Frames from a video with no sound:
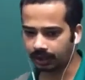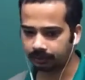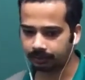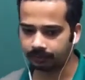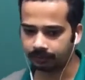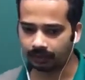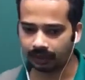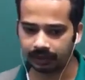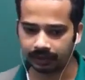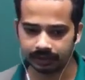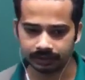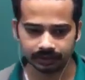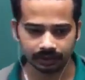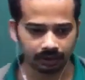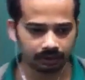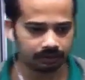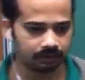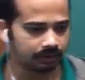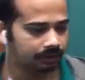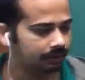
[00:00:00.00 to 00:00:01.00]
can be well
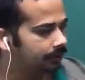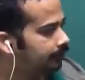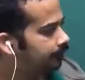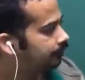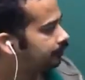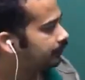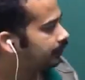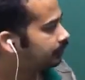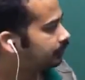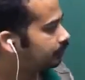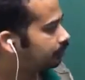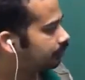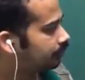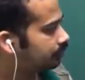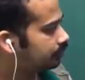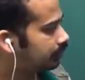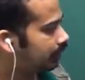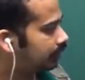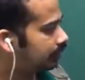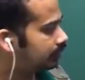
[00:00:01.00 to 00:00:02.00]
resolved.
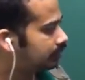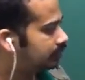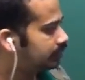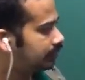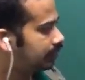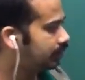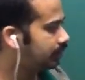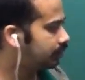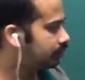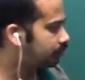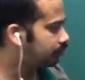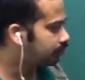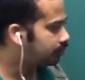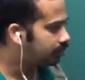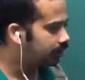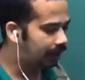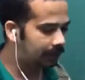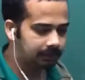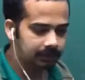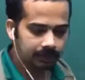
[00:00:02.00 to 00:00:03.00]
So that is nearly equal to
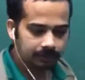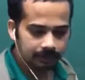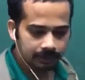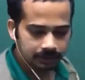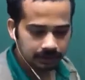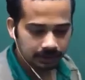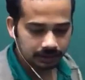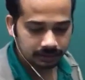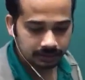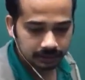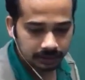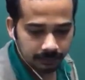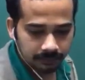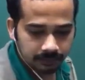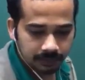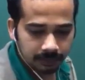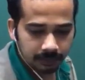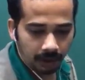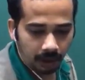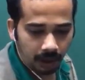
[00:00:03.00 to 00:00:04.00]
lambda by sin theta.
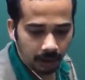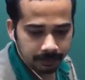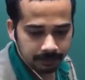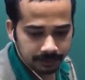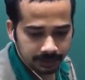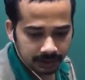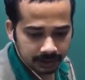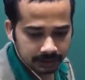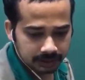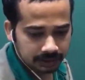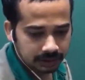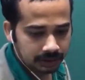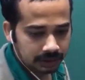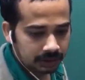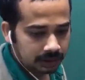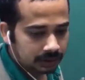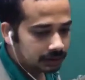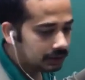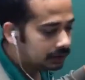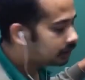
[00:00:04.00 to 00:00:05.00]
From optics,
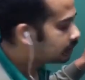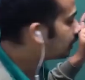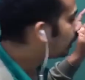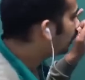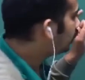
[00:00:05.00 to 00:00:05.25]
this is